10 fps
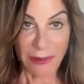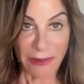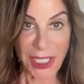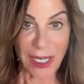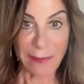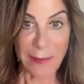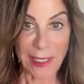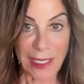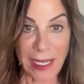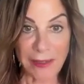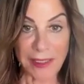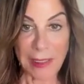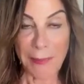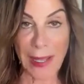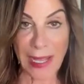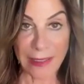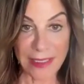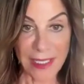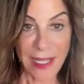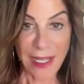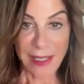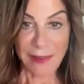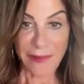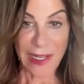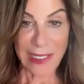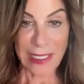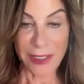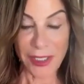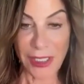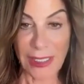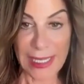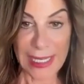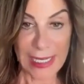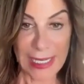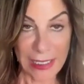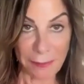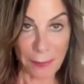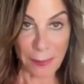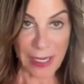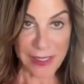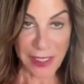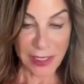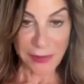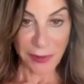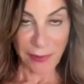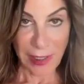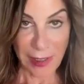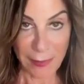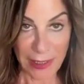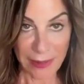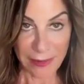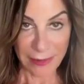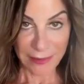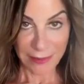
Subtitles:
retirement accounts, impact the financial aid process for families.